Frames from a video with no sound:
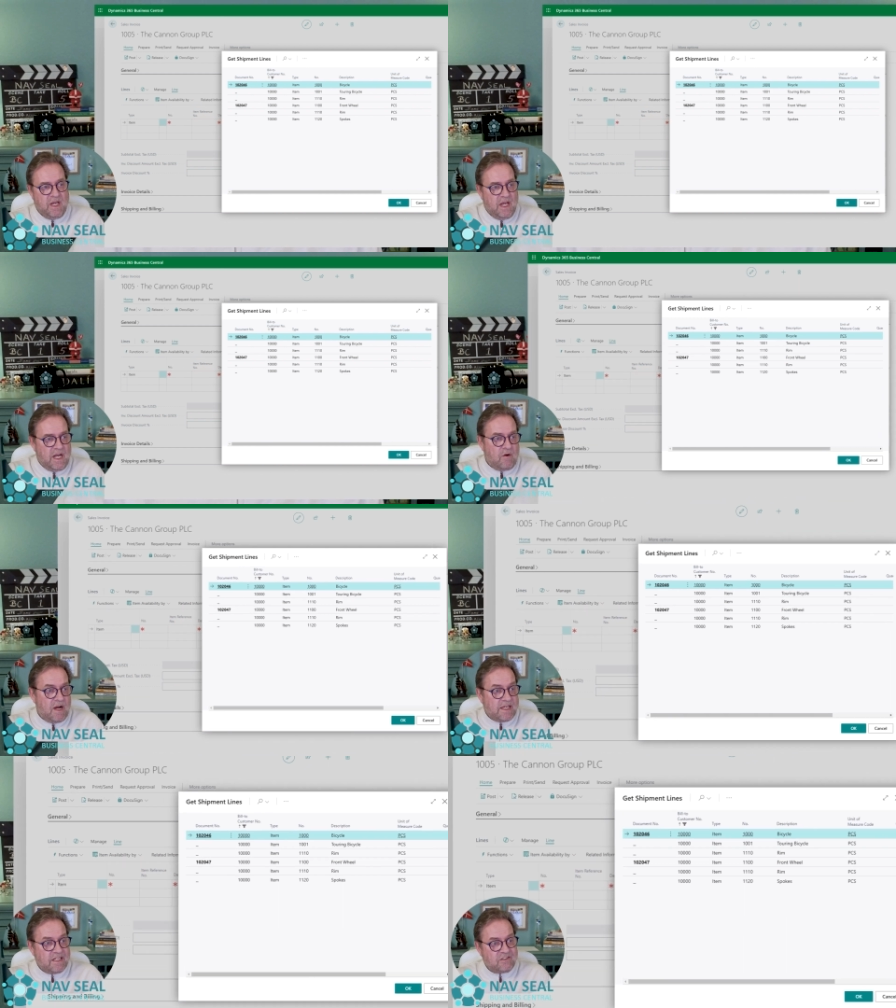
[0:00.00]
Now I
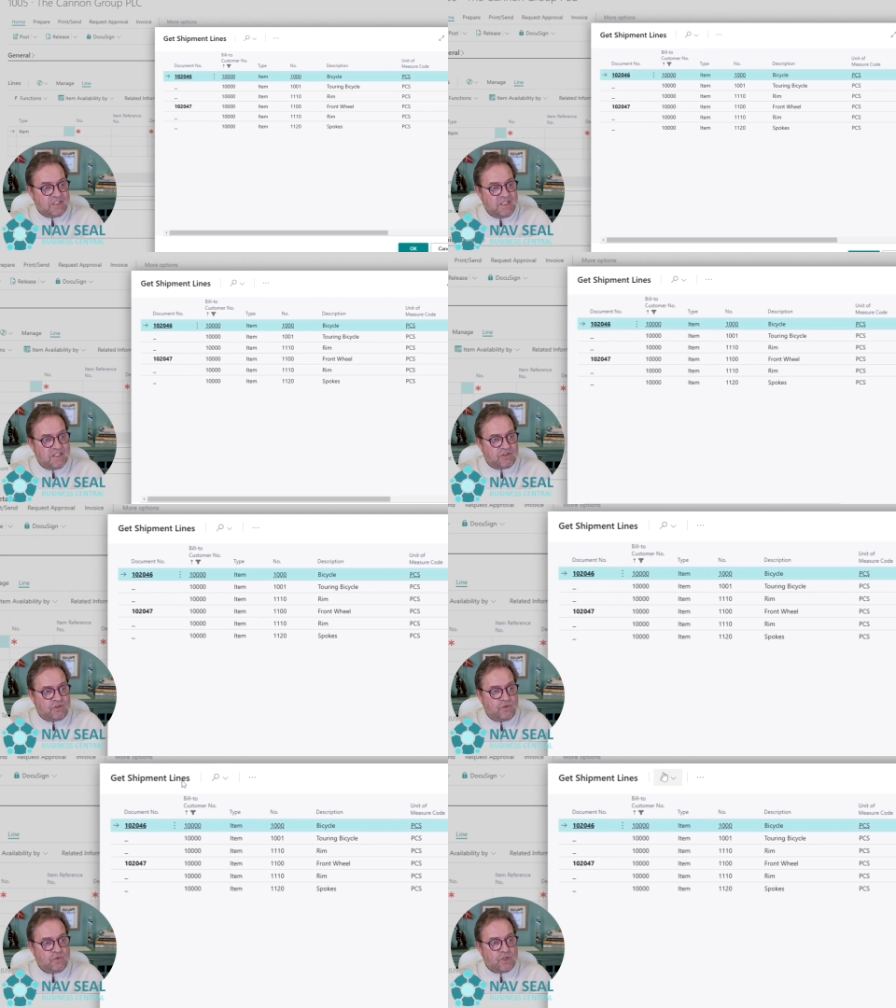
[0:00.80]
can see there's
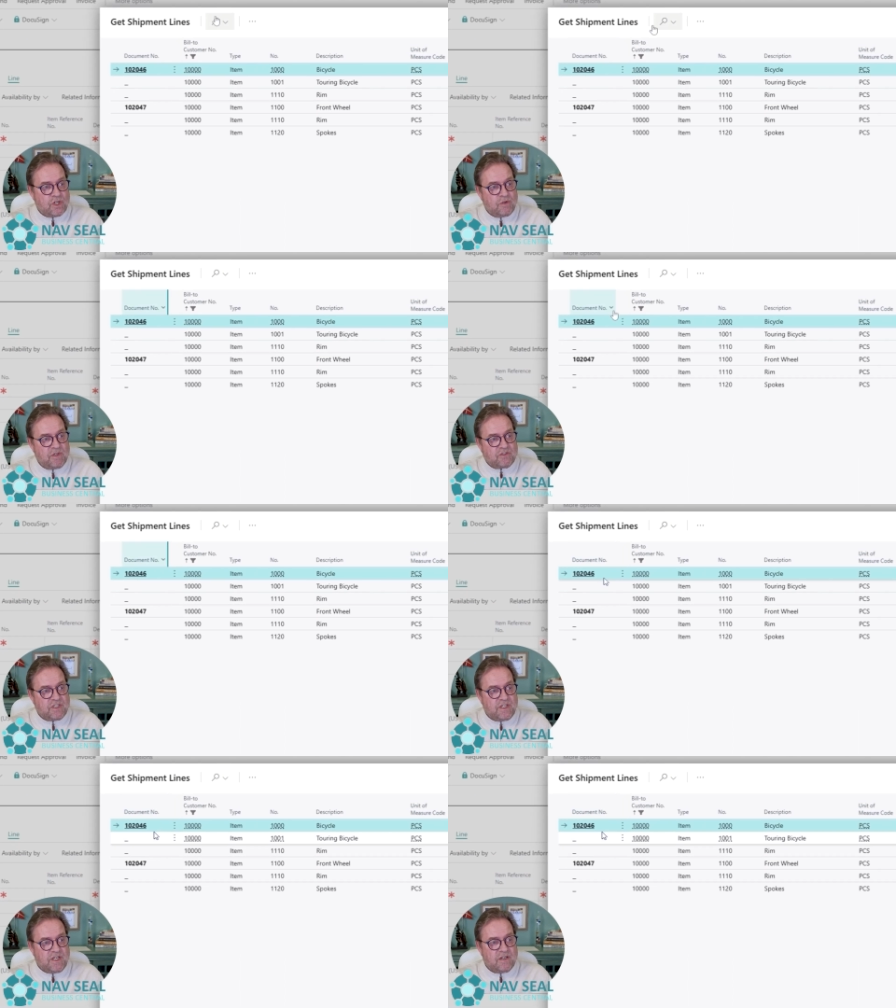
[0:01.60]
2 documents in
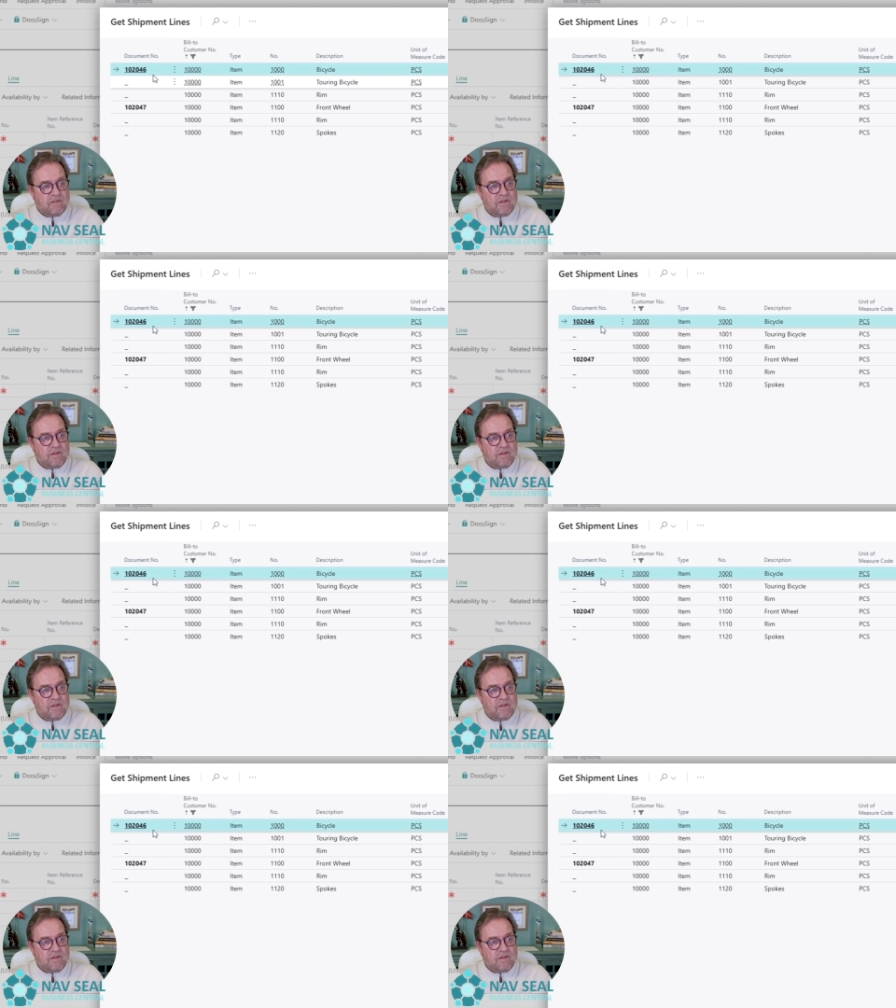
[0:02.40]
here.